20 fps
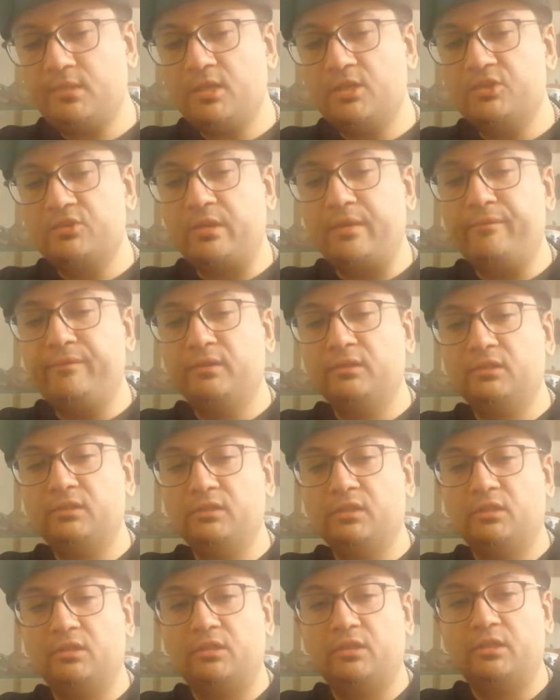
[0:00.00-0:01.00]
So I filled a
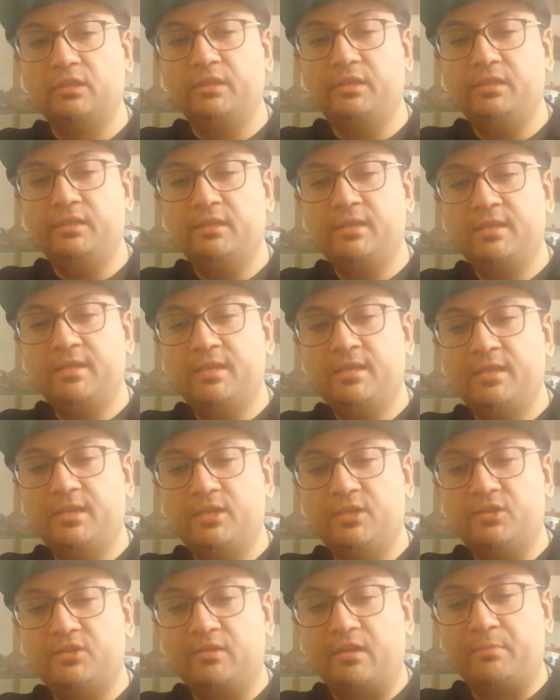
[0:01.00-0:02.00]
little early,
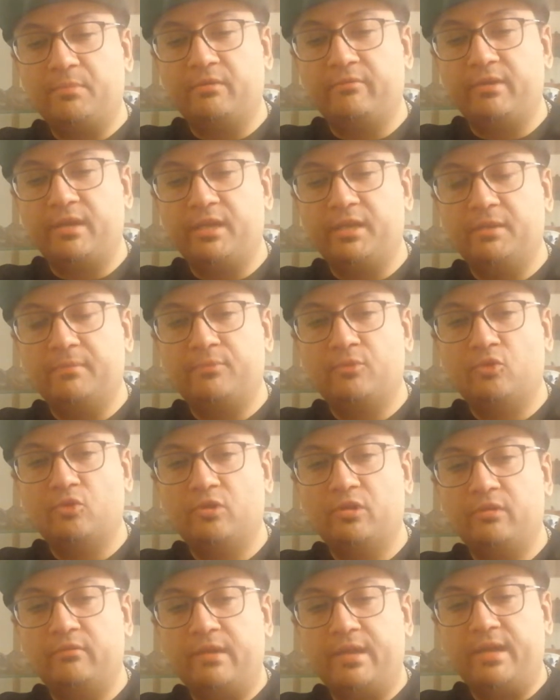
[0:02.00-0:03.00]
so I'd be ready to
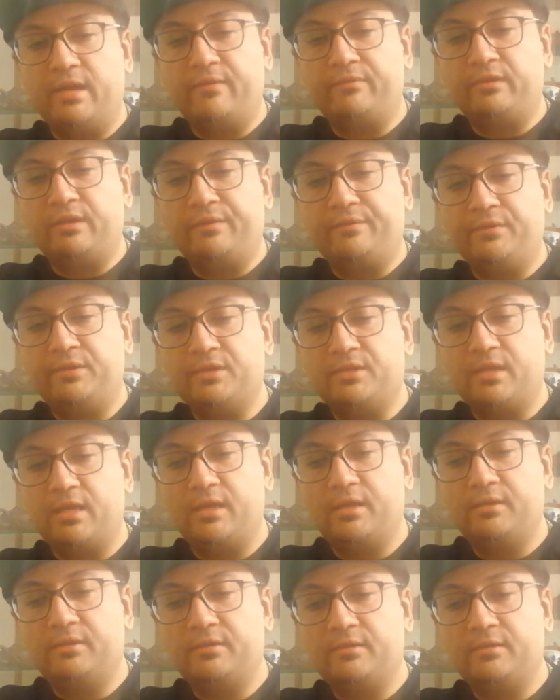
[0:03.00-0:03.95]
pour right after I finish that